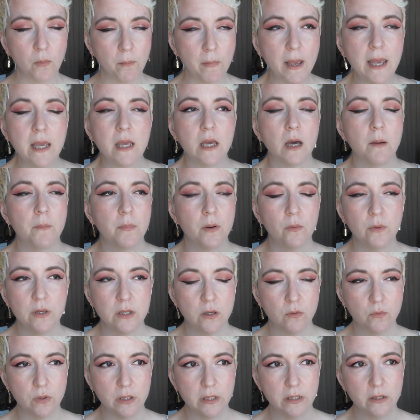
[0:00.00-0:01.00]
makeup, but we
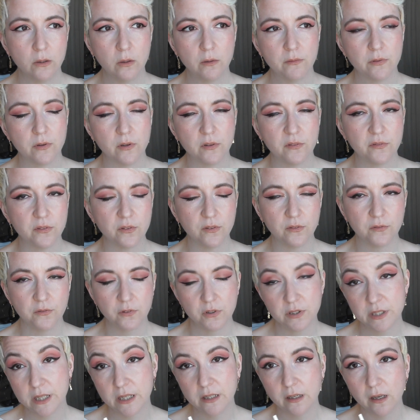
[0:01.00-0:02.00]
don't really know of her for
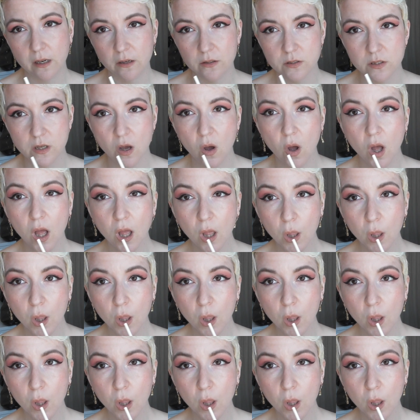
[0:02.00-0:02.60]
skincare, so.